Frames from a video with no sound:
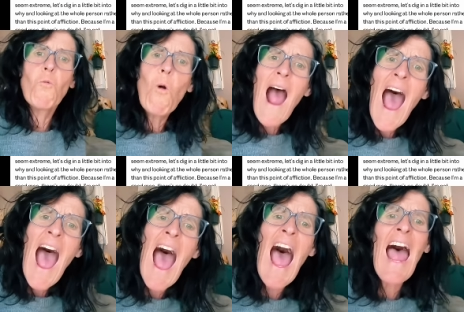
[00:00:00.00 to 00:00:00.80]

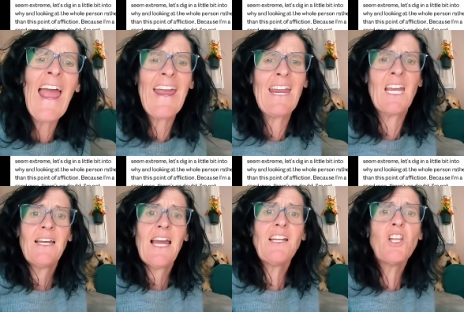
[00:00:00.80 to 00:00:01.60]
why
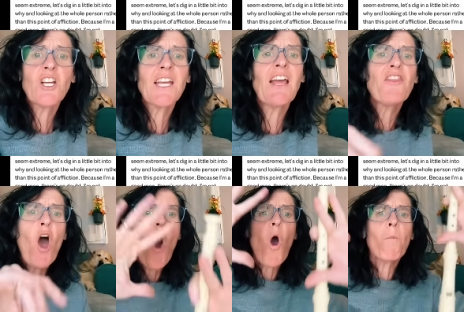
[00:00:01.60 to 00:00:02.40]
and looking at the
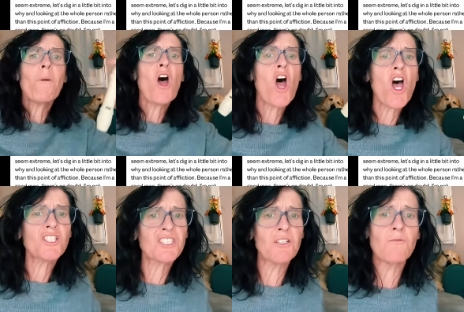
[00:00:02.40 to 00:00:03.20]
whole
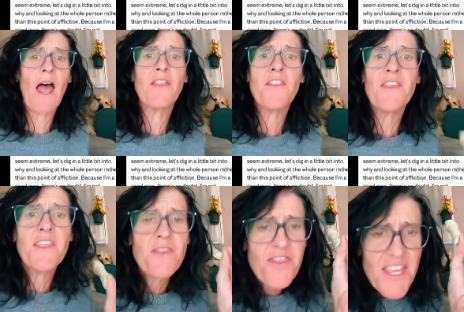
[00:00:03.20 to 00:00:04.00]
person rather
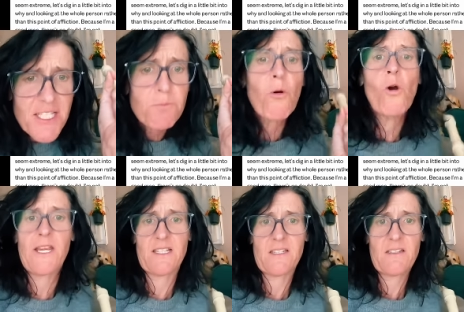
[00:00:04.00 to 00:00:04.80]
than this
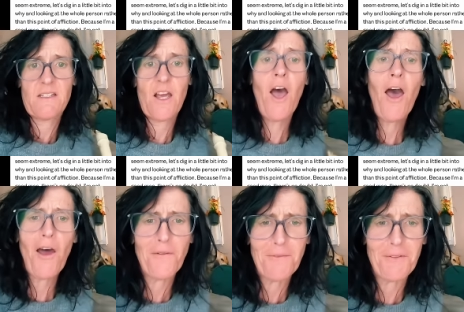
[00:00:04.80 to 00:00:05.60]
point.
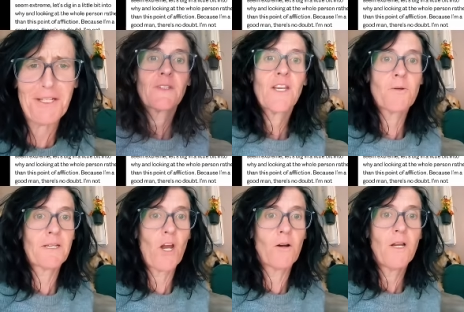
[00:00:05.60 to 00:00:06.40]
That's like
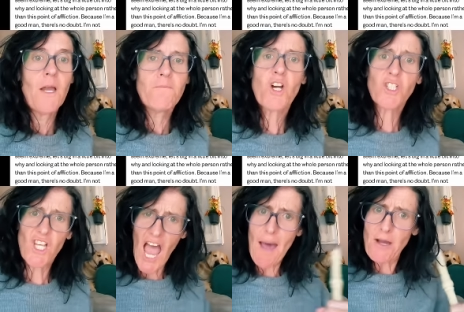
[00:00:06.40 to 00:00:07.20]
go because
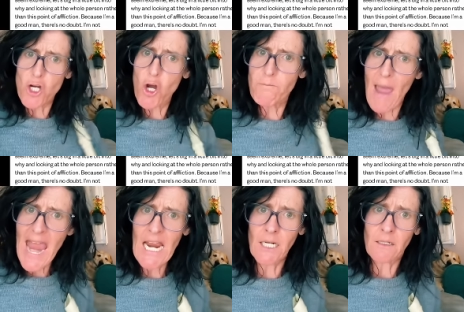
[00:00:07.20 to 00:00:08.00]
I'm a good
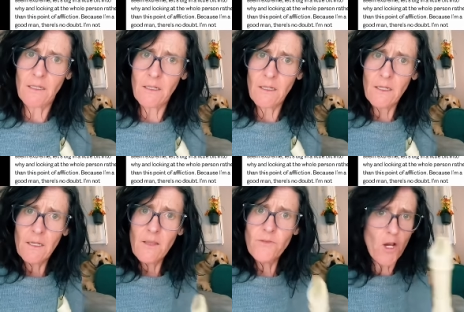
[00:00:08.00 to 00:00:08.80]
man.
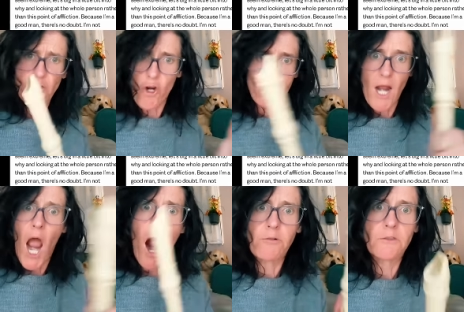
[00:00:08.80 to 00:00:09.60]
There's no
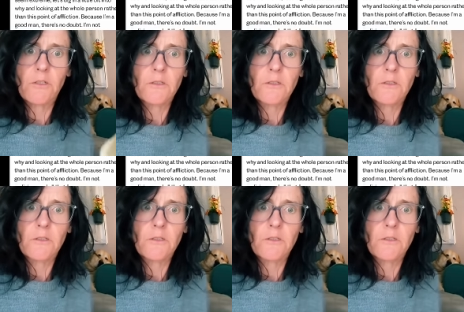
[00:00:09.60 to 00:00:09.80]
doubt.